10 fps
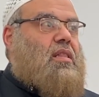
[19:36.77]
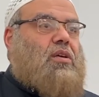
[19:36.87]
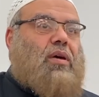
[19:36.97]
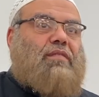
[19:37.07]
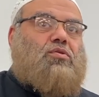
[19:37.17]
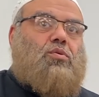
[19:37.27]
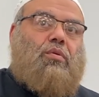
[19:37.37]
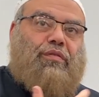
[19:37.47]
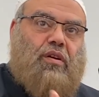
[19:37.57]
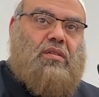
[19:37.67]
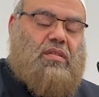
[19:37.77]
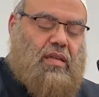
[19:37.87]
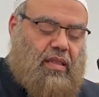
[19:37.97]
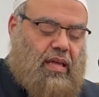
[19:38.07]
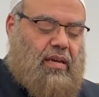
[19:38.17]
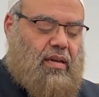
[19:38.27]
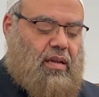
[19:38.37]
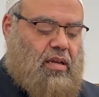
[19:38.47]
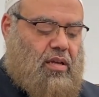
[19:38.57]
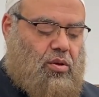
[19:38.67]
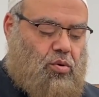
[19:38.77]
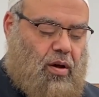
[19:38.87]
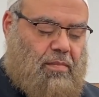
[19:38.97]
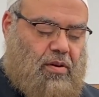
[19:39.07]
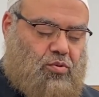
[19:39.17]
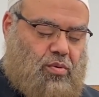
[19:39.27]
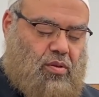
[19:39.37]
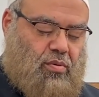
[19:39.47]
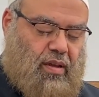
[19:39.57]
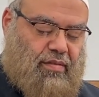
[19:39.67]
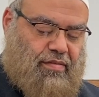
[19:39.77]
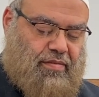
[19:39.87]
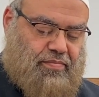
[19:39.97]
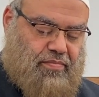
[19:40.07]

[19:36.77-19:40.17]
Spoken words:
That you have to know first and then you go about with your life.